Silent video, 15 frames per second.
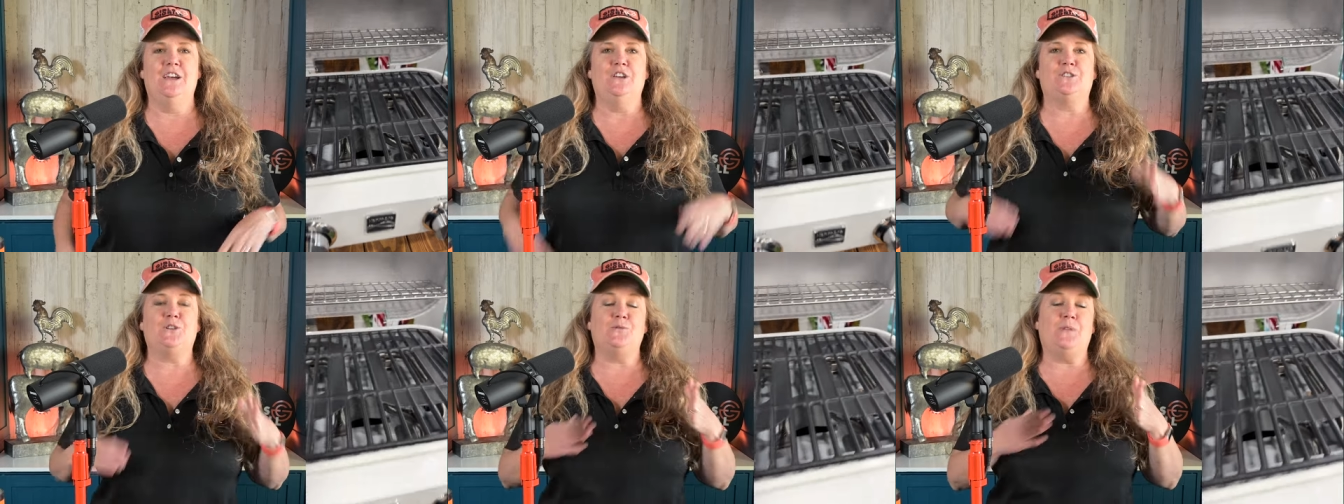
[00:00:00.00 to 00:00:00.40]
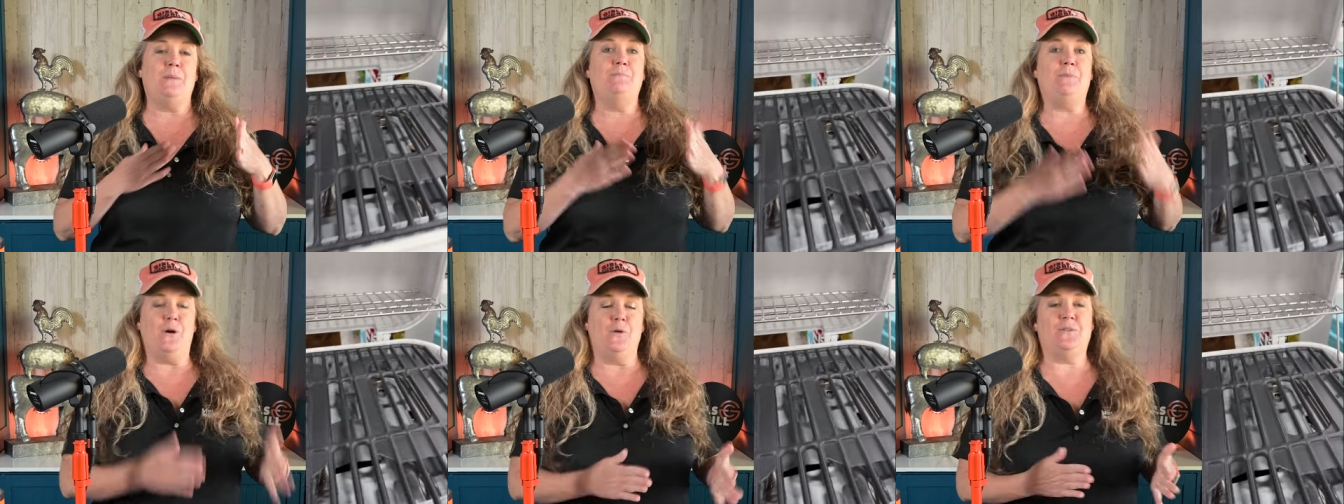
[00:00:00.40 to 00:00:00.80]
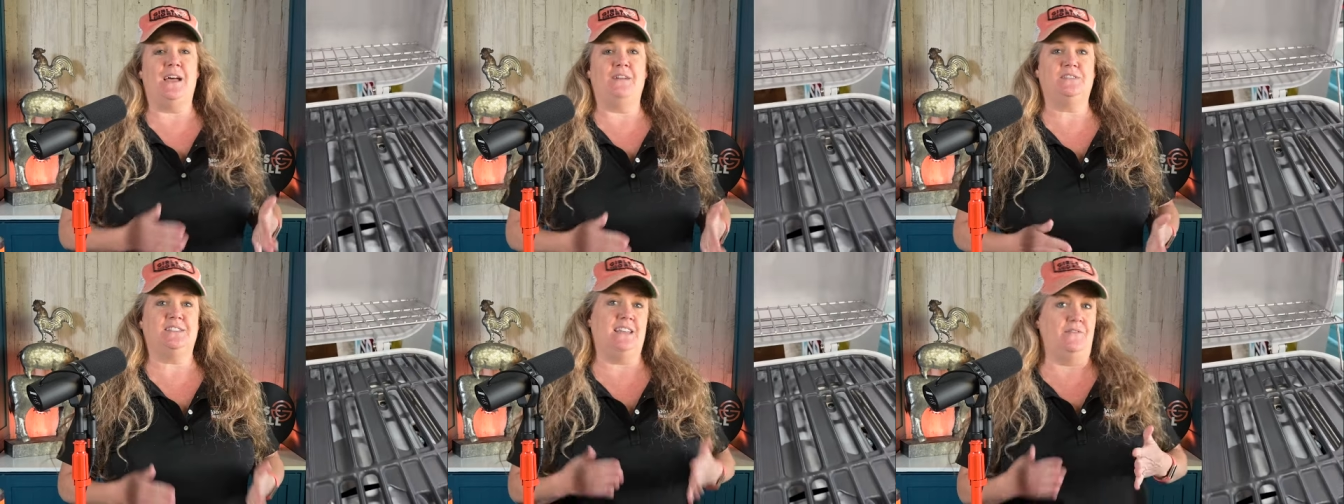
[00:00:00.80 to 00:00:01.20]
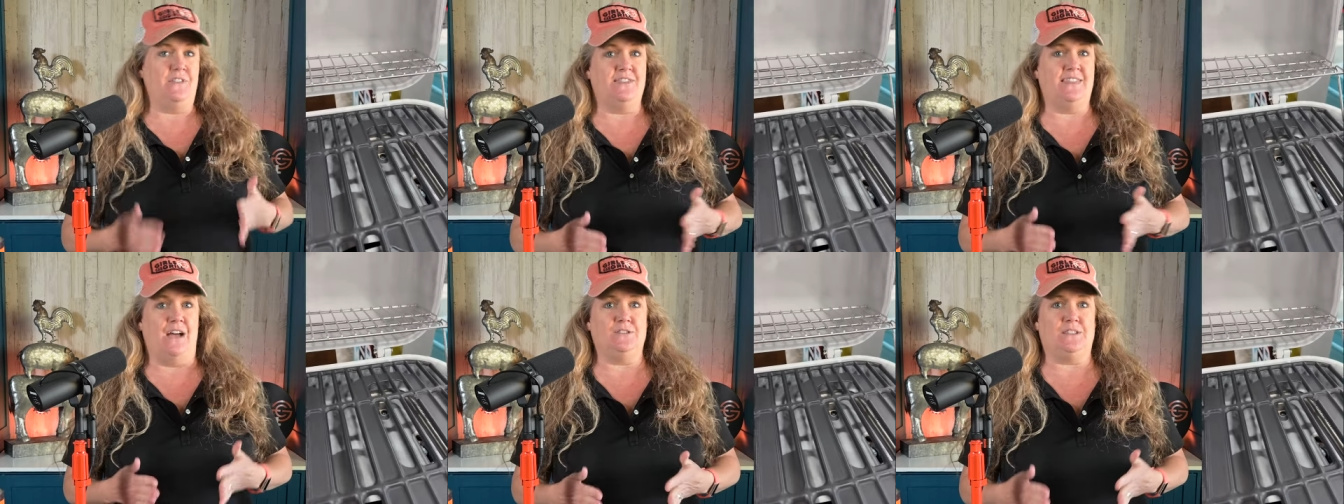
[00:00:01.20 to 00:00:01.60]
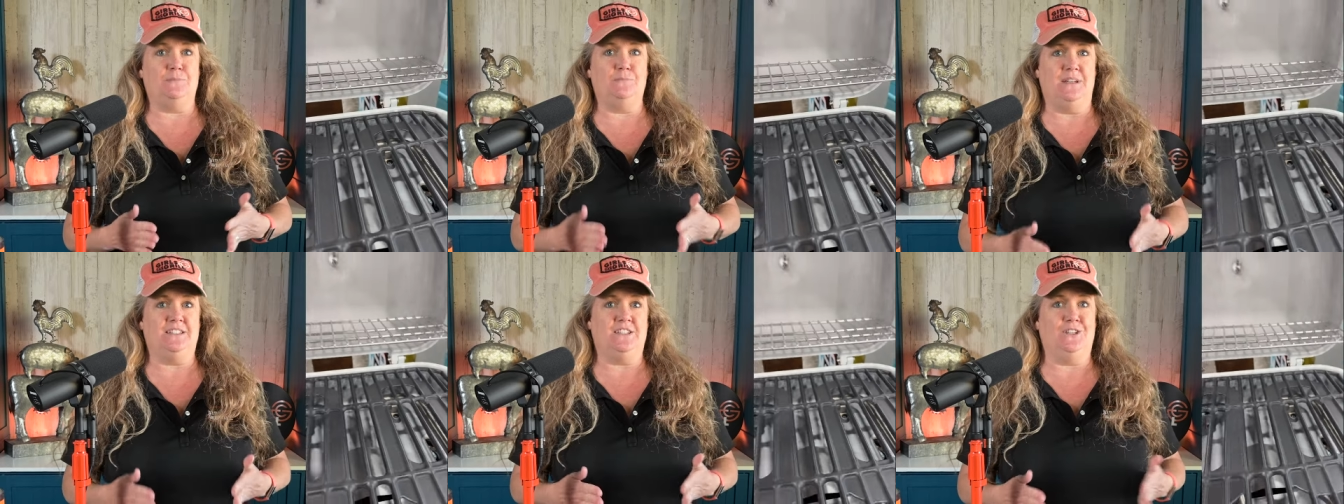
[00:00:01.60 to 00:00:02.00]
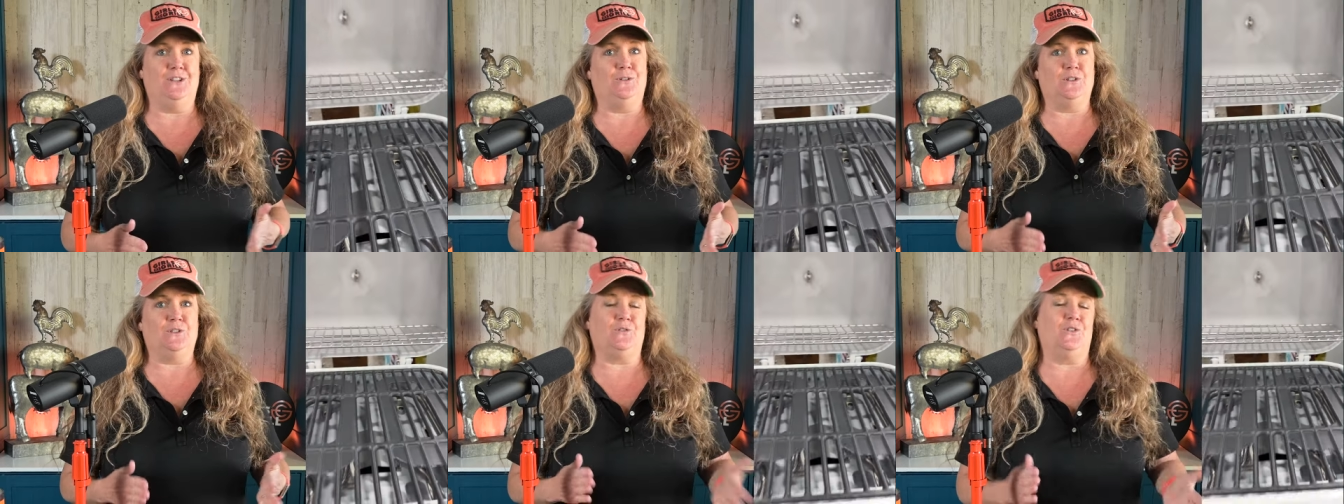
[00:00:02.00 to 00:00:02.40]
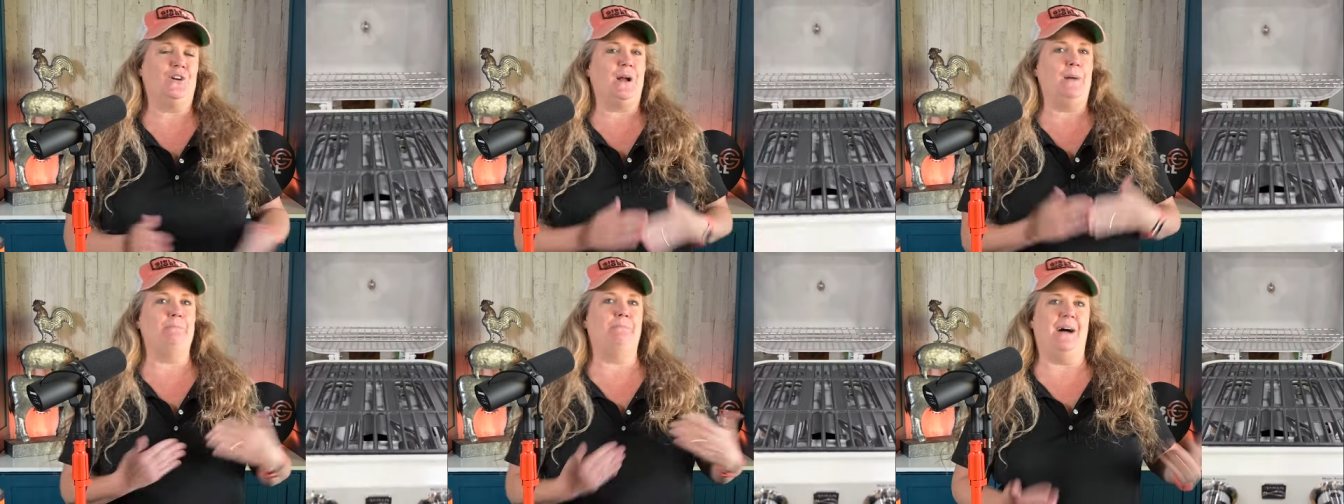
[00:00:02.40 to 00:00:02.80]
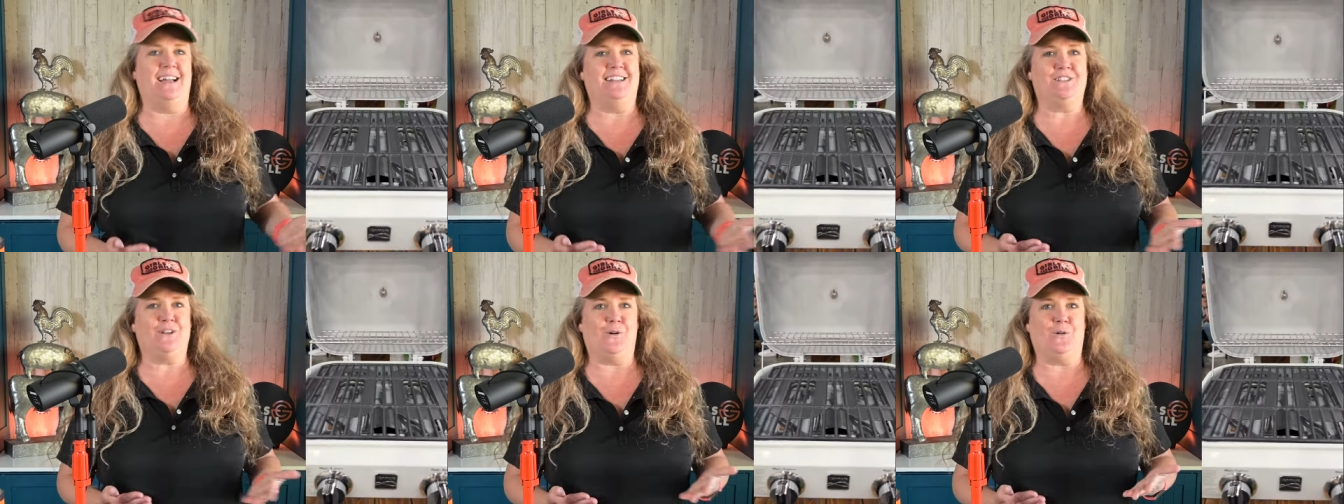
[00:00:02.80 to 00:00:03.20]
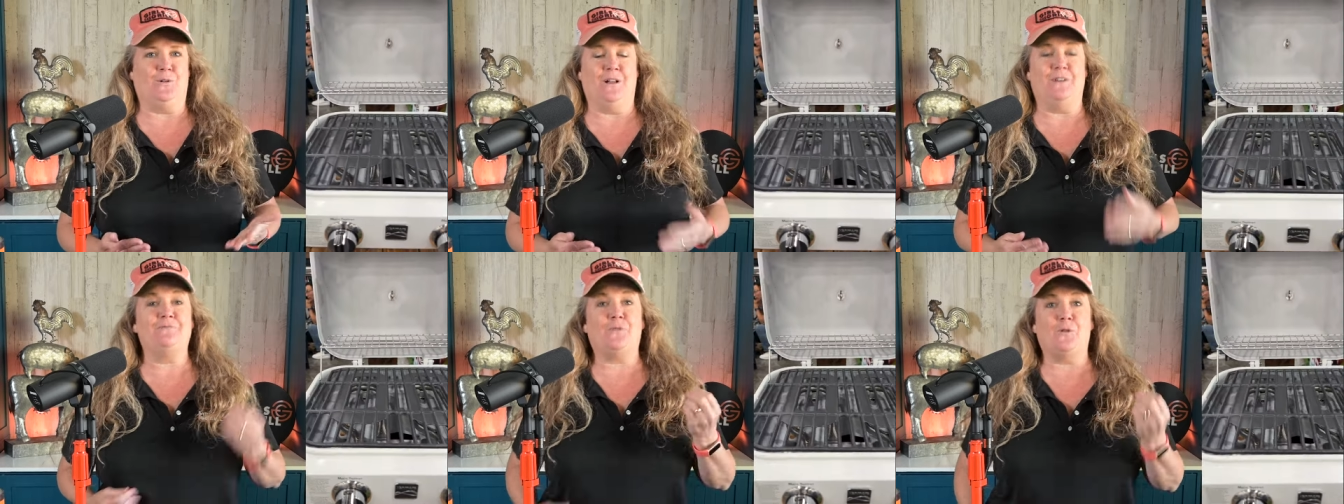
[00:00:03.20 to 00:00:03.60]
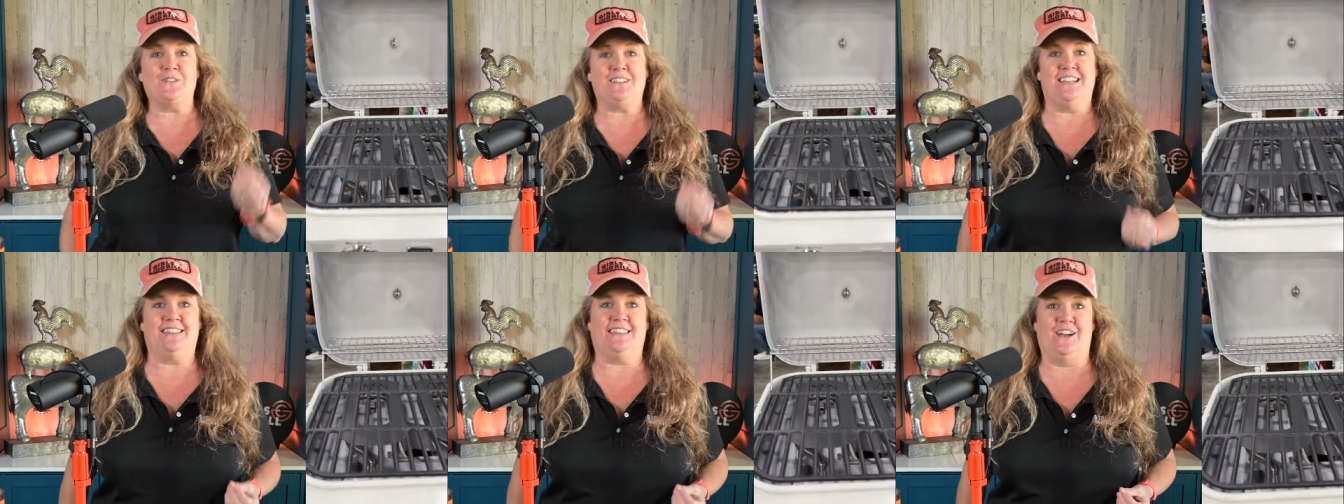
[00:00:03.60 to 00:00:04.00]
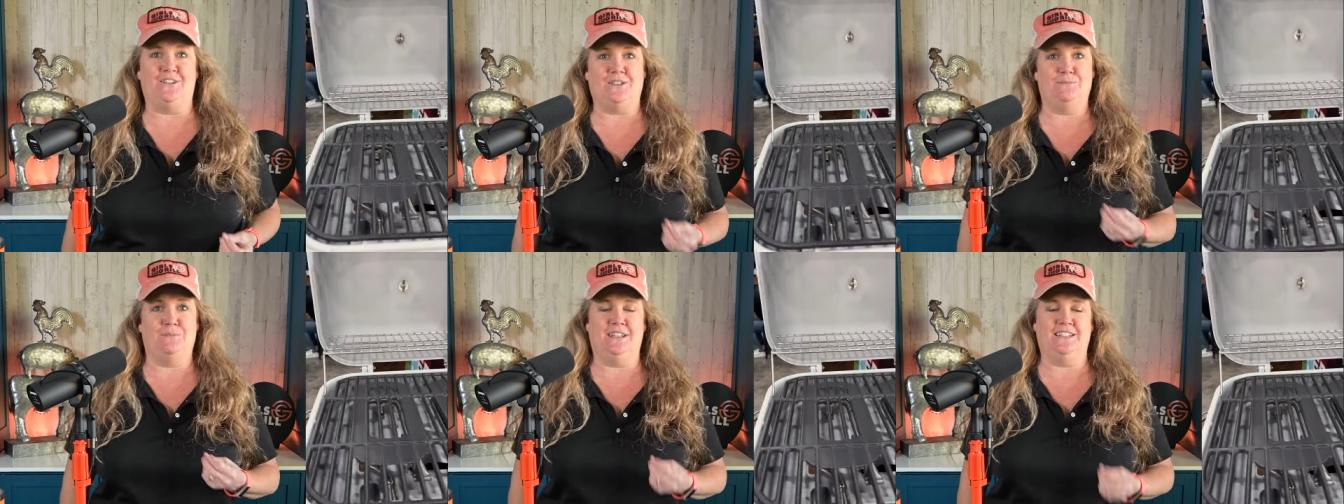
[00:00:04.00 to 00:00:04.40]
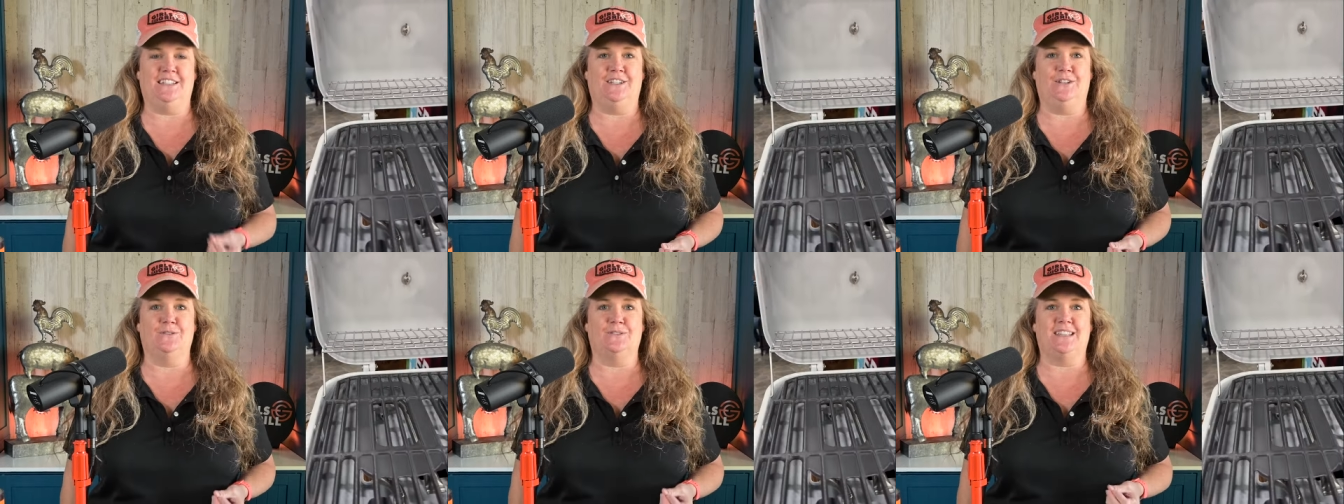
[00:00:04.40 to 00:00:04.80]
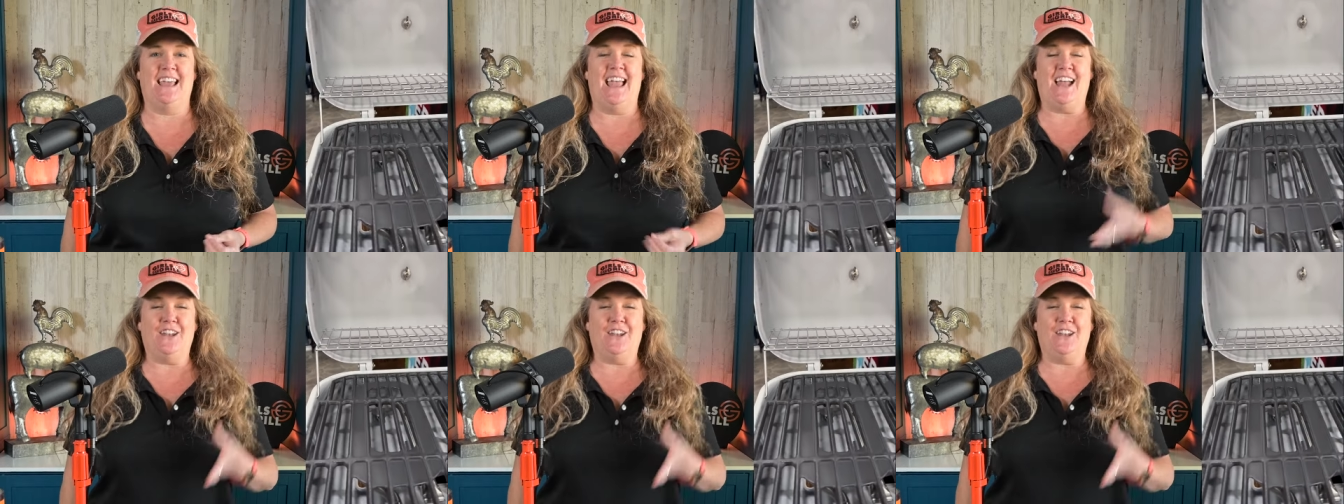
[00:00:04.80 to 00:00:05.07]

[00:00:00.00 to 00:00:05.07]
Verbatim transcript: So they both have 7,000 BTUs for a combined total of 14,000 BTUs,